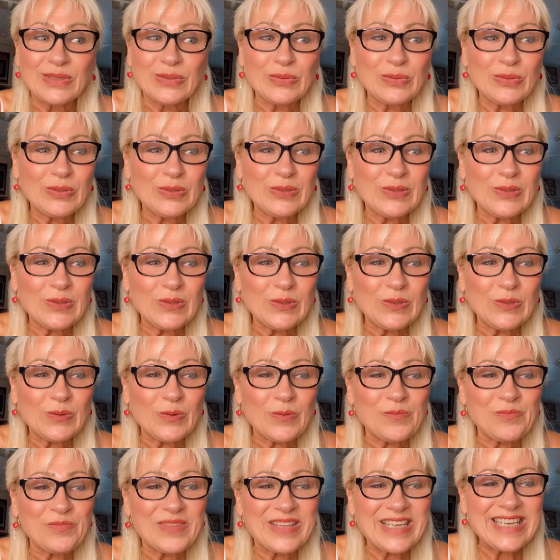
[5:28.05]

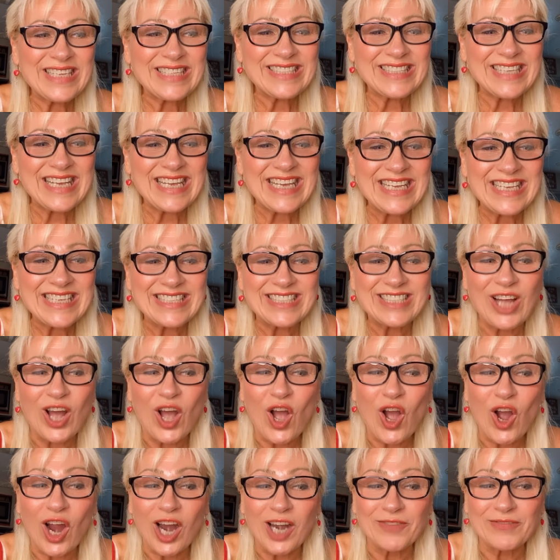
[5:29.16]
Ooh, this is the
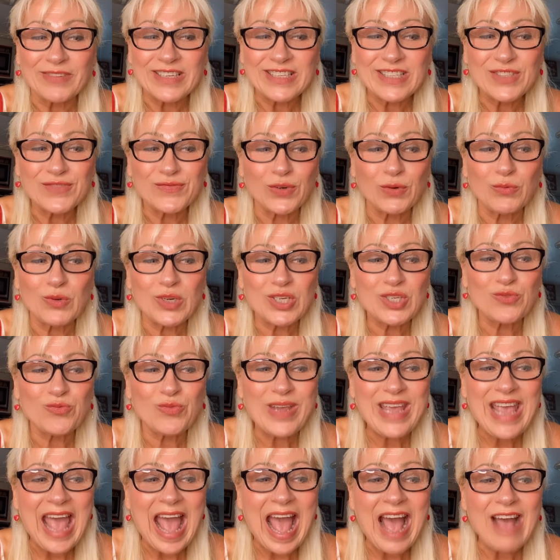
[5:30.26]
harvest for which
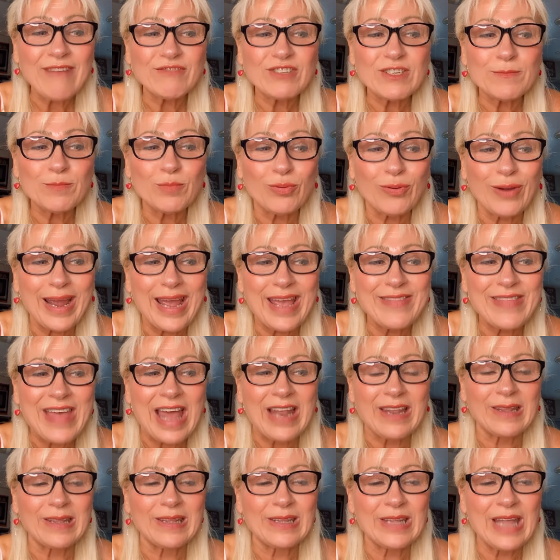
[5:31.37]
we have to pray
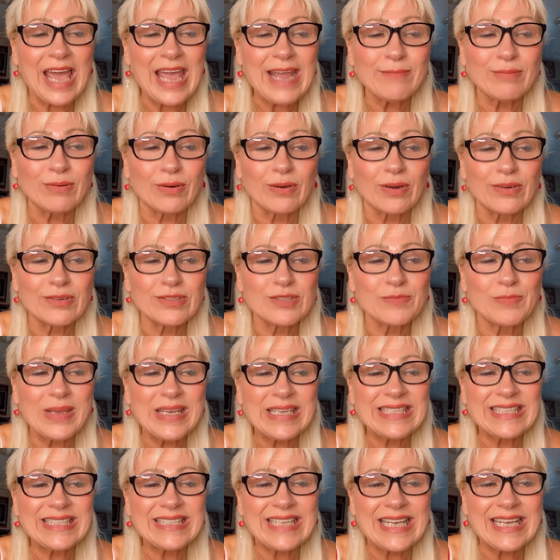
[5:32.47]
that laborers be
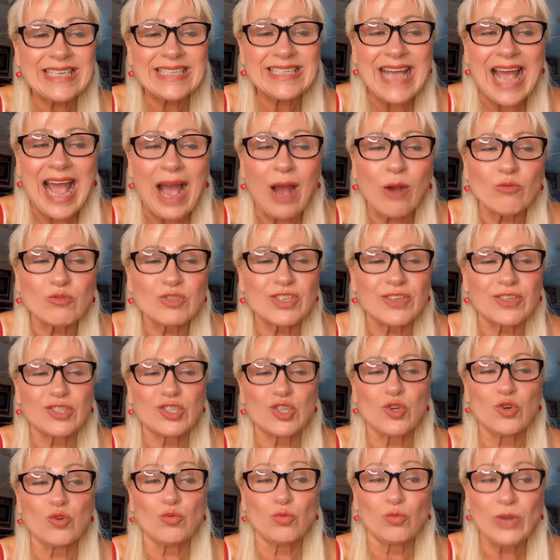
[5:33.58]
sent out
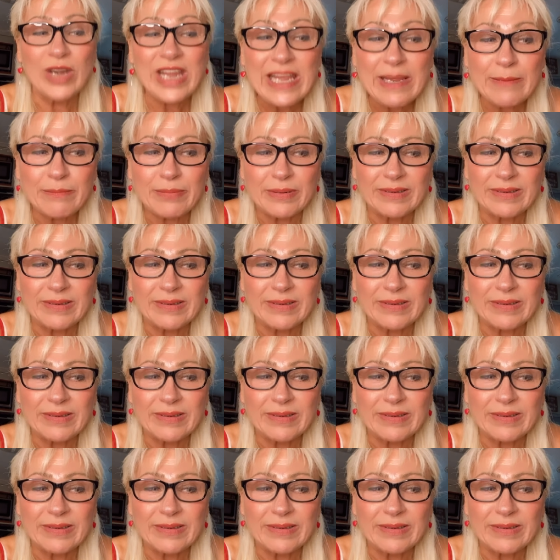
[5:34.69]
to reap.